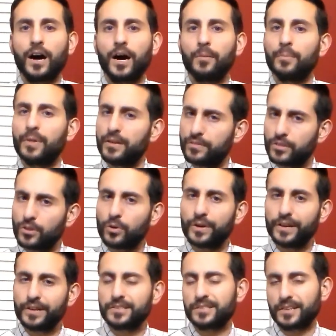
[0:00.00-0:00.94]
um, even
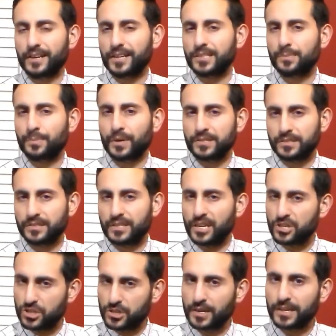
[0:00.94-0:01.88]
though it is a nice
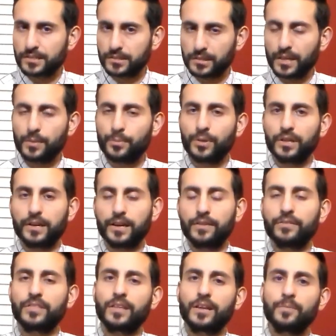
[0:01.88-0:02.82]
presentation, nice label
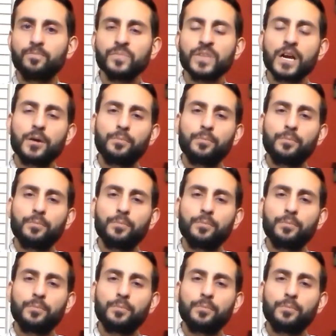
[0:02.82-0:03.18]
and everything.